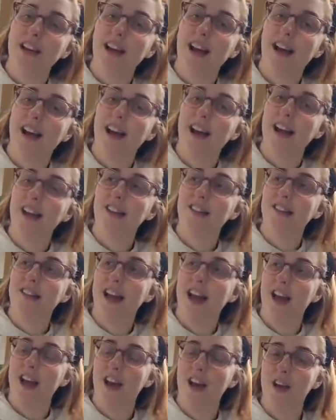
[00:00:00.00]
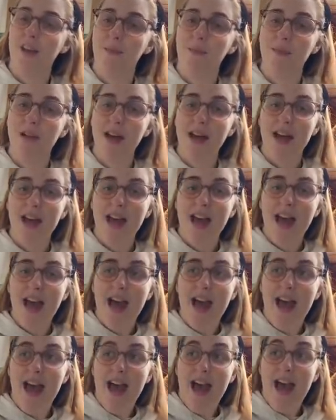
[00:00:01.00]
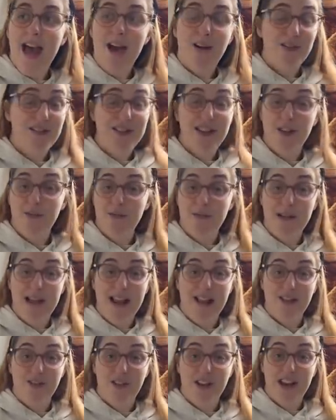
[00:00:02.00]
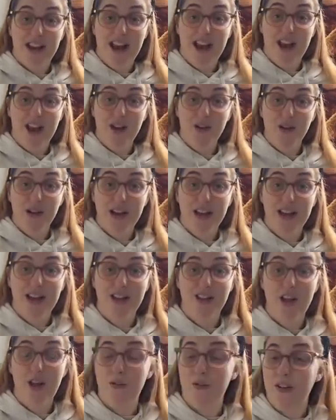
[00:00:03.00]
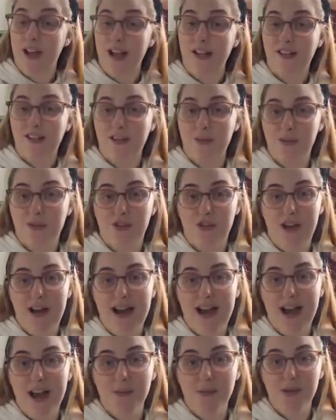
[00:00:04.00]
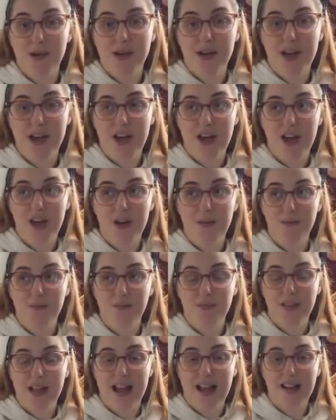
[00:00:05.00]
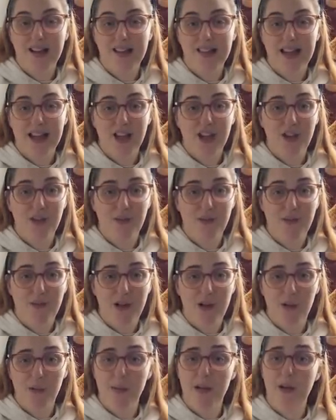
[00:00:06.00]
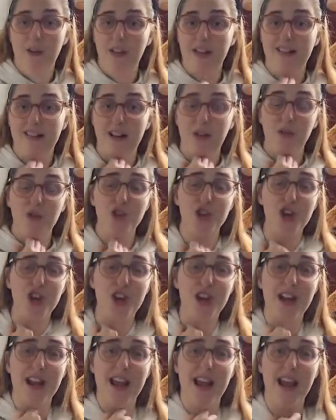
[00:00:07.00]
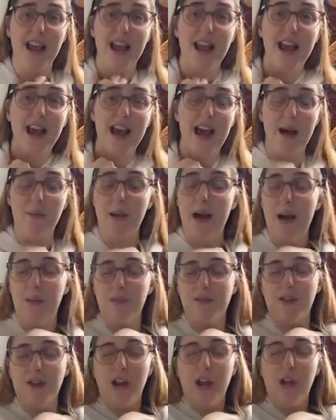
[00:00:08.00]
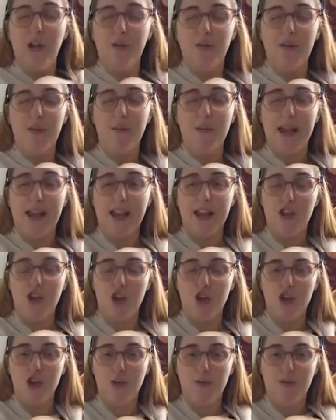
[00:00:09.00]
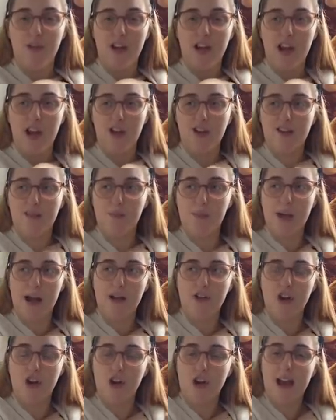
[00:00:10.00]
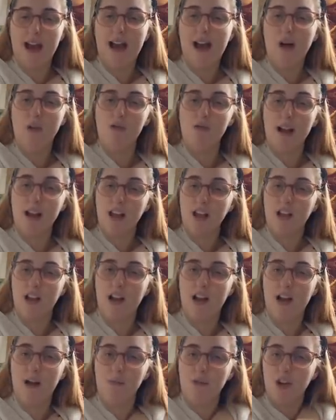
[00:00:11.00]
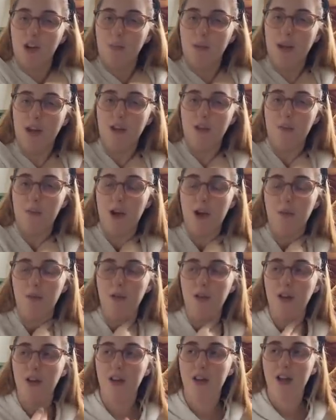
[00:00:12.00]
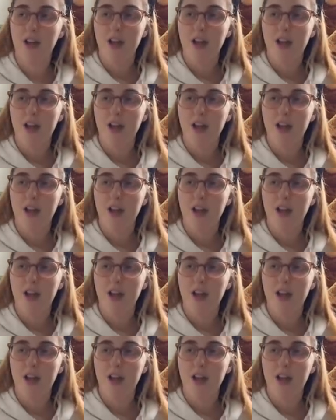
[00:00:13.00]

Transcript: guys. I'll see you in my next video. Don't forget to subscribe, and thank you for following me on this little journey. I'm absolutely loving making YouTube videos, but I don't know how regular I'm going to be at the moment.